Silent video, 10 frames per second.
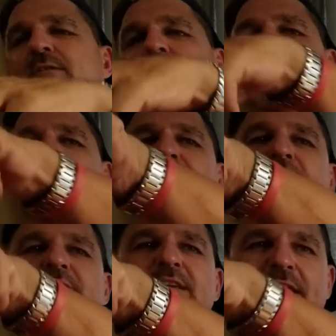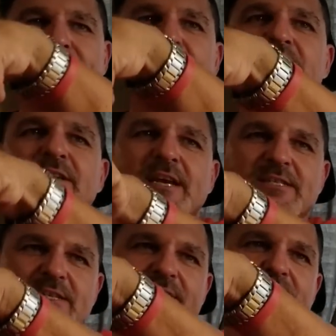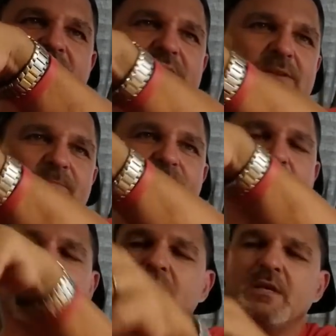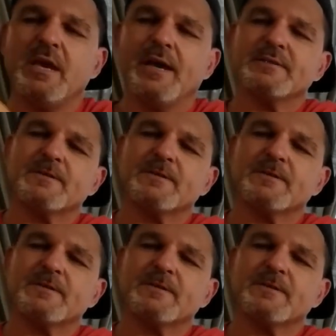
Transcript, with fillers: there is a definite taste difference. Really? Yes.